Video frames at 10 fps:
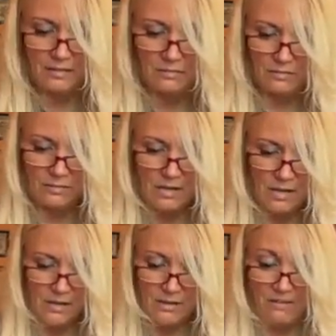Fun
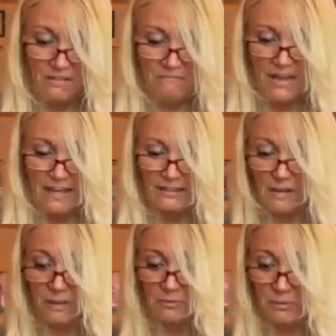fact, a lot of people don't know
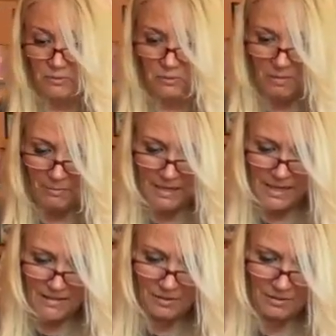about me either,
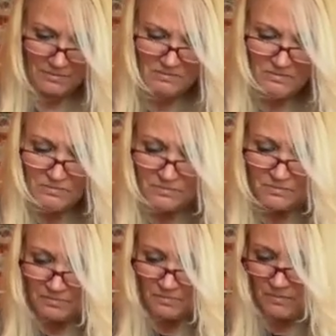
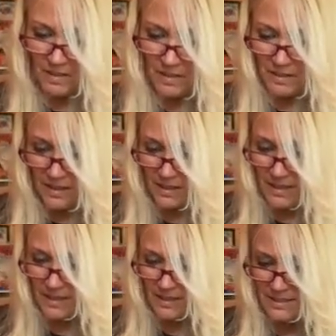is if
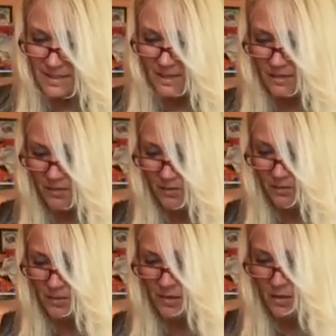you
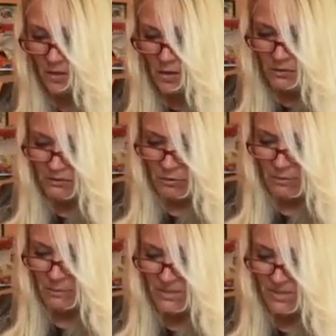haven't read my
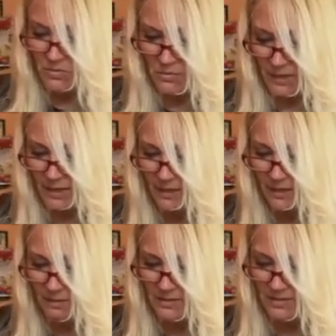story, I was
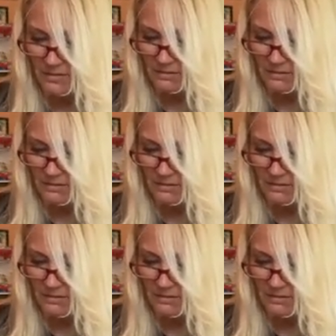very